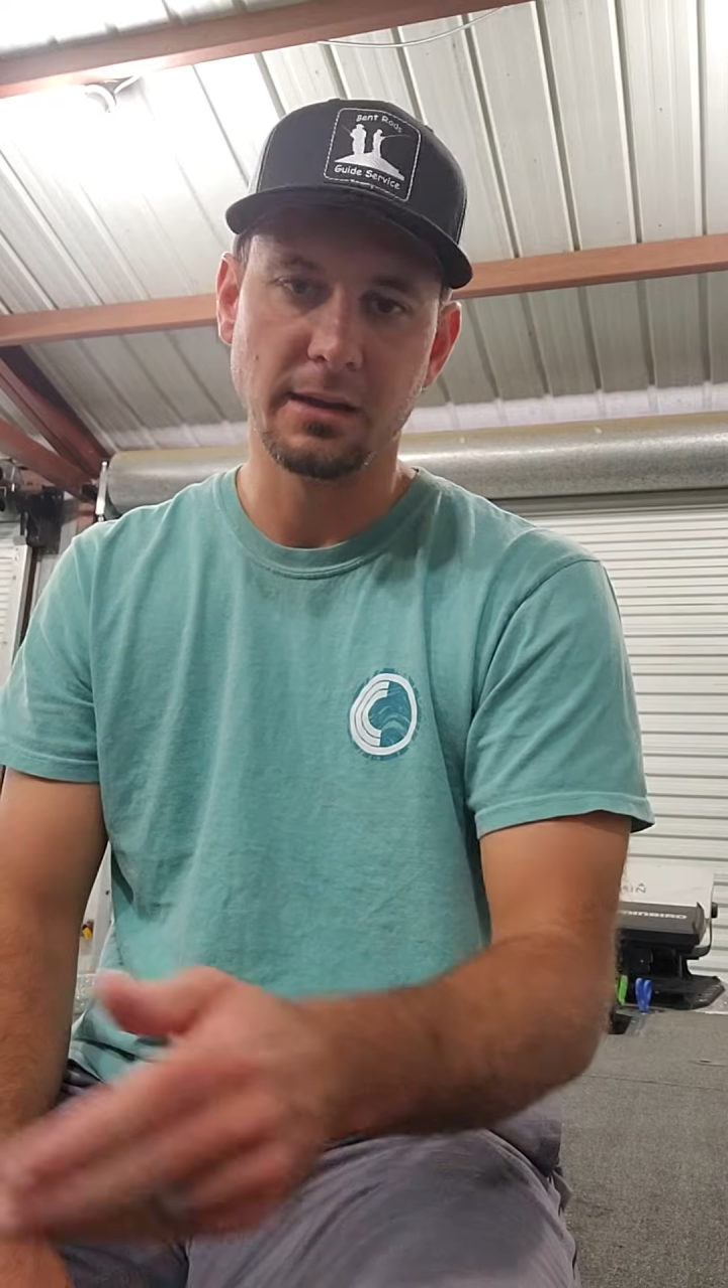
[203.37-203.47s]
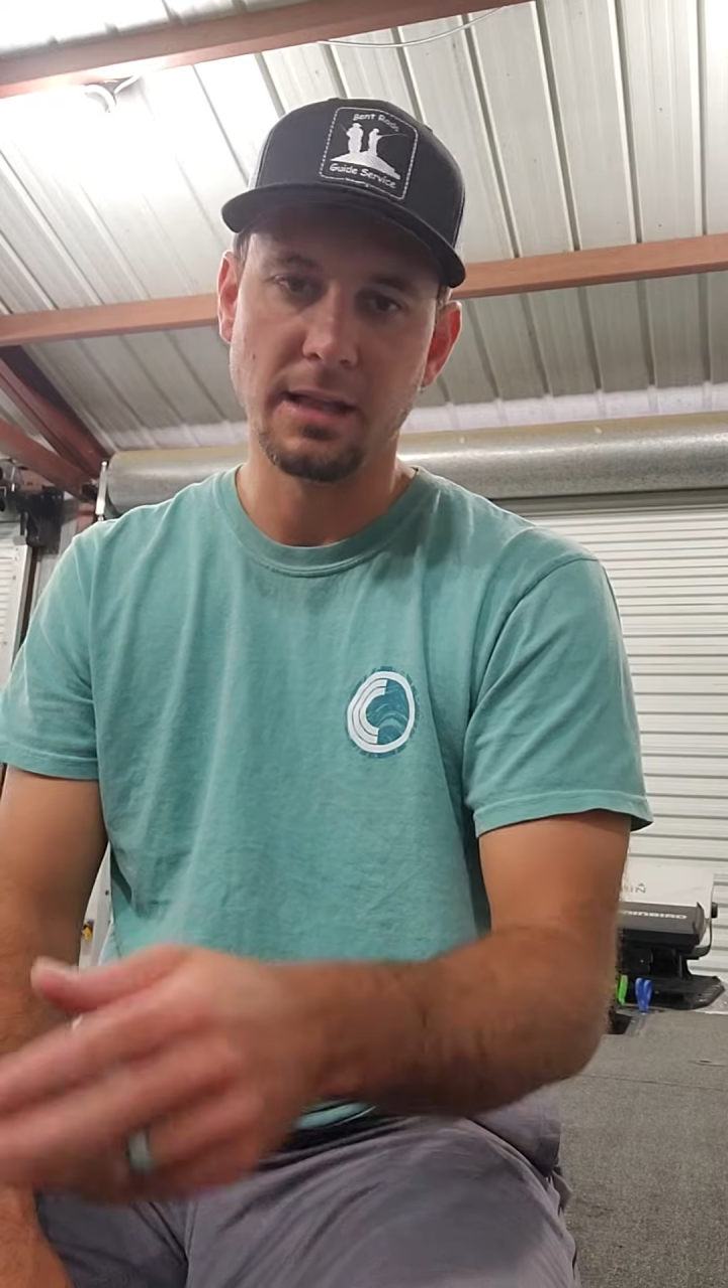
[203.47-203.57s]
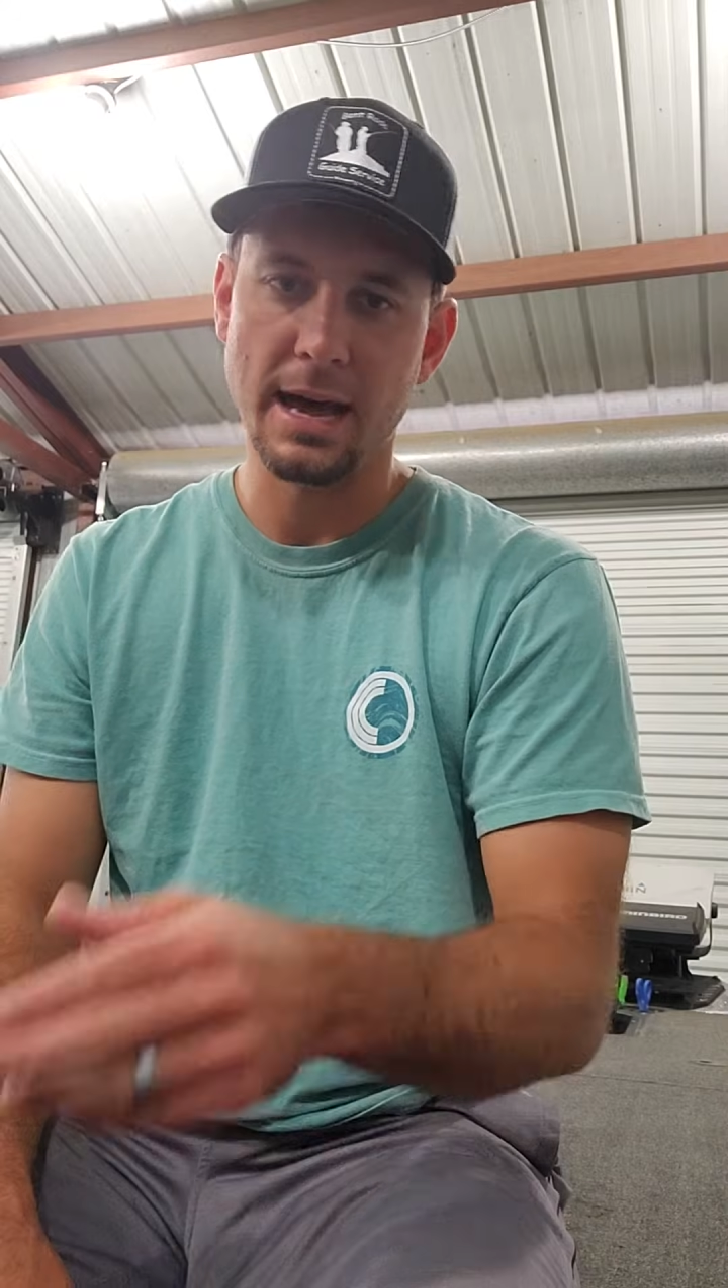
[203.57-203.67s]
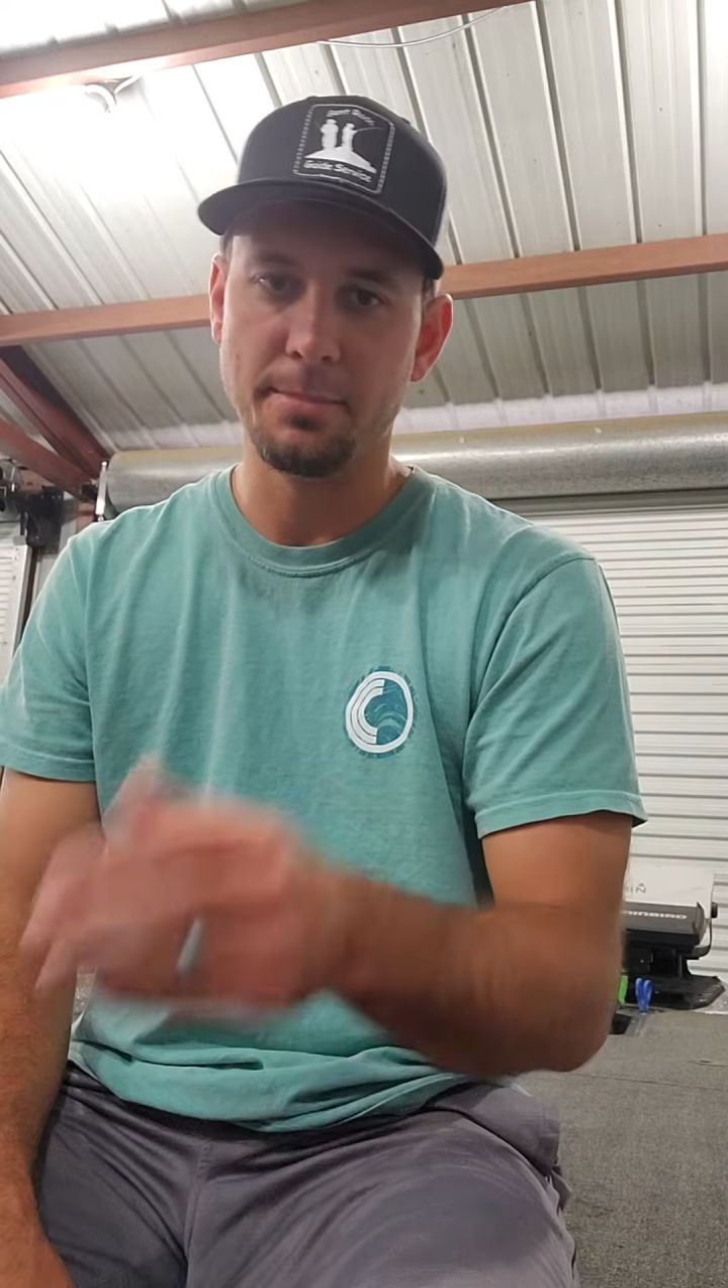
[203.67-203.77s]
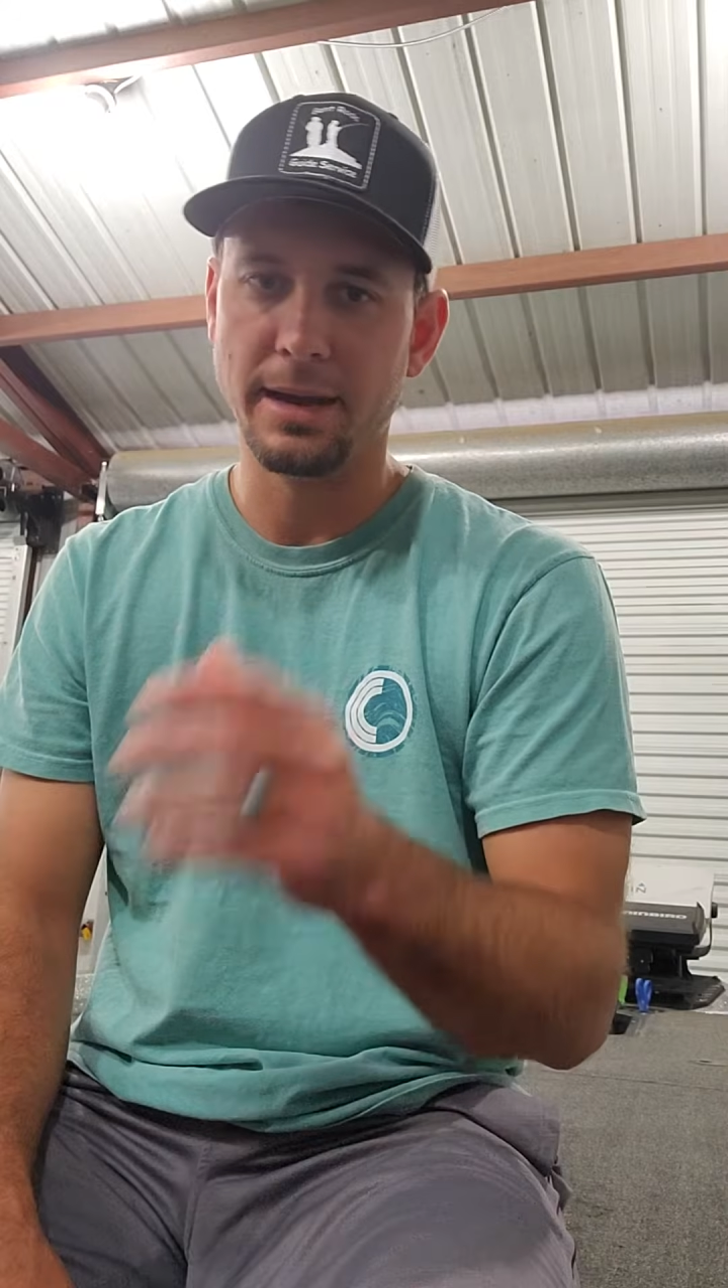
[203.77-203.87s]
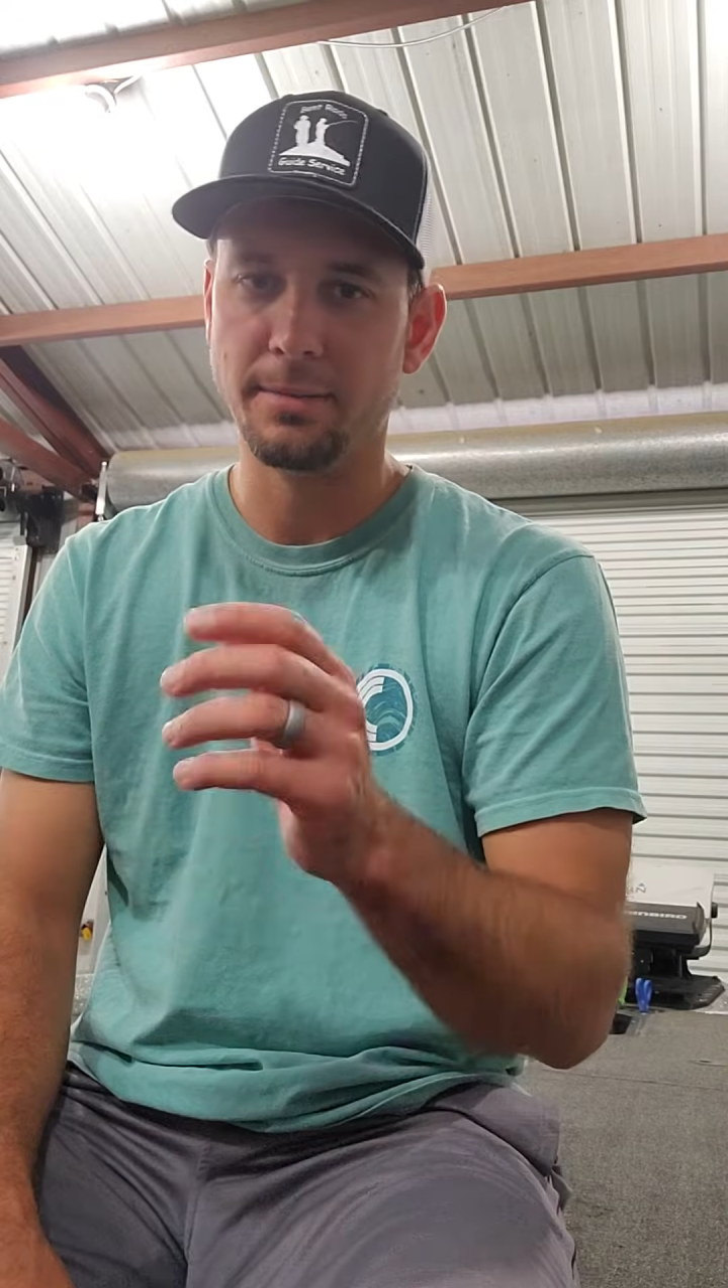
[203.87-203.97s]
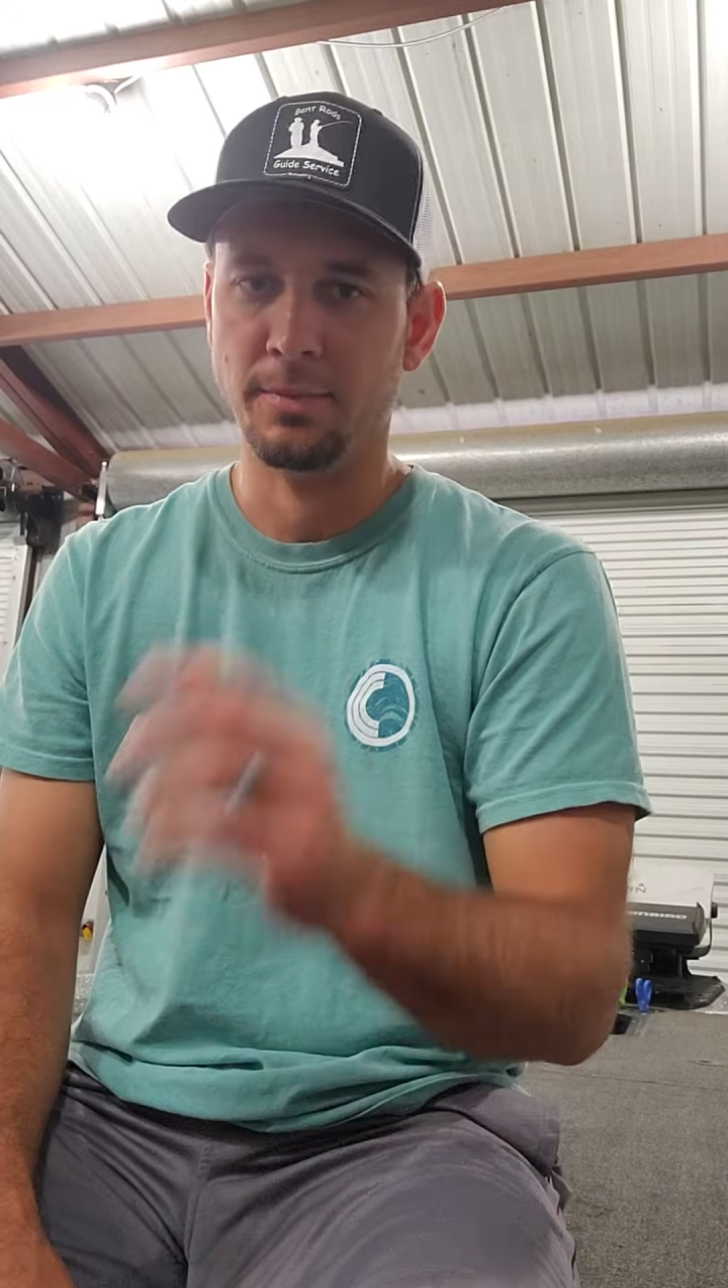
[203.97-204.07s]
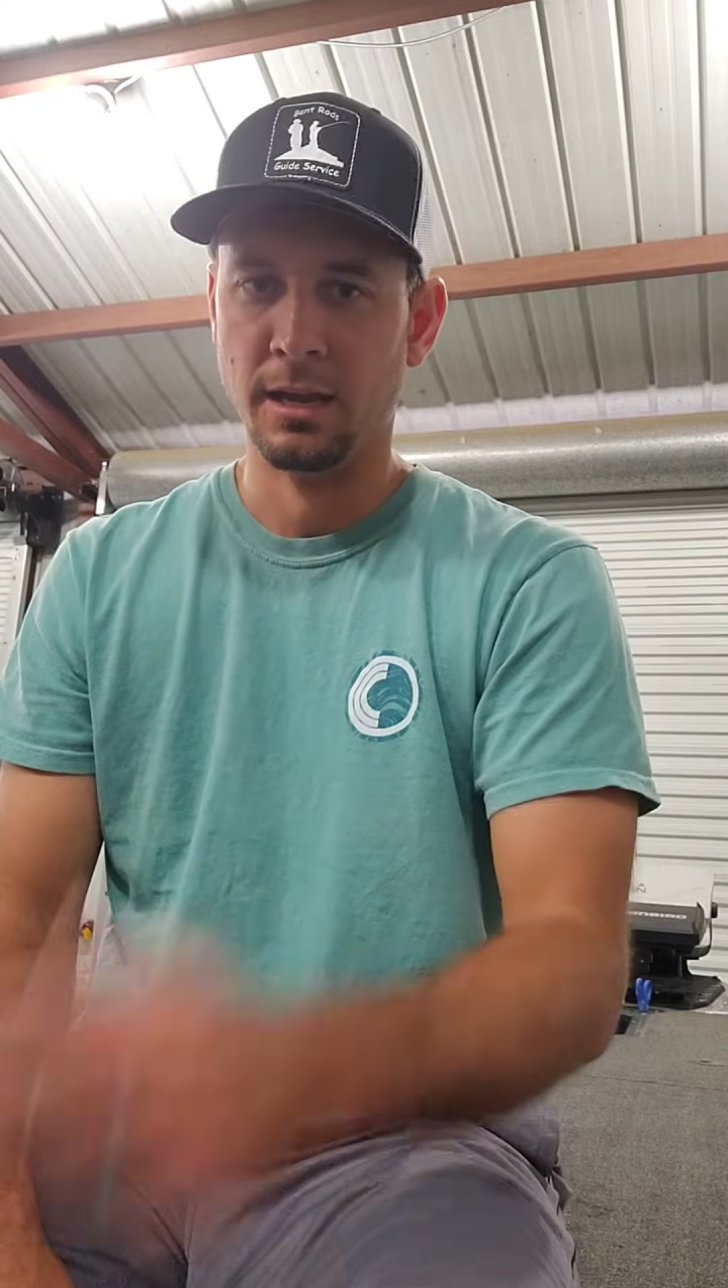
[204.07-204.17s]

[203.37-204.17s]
glide bait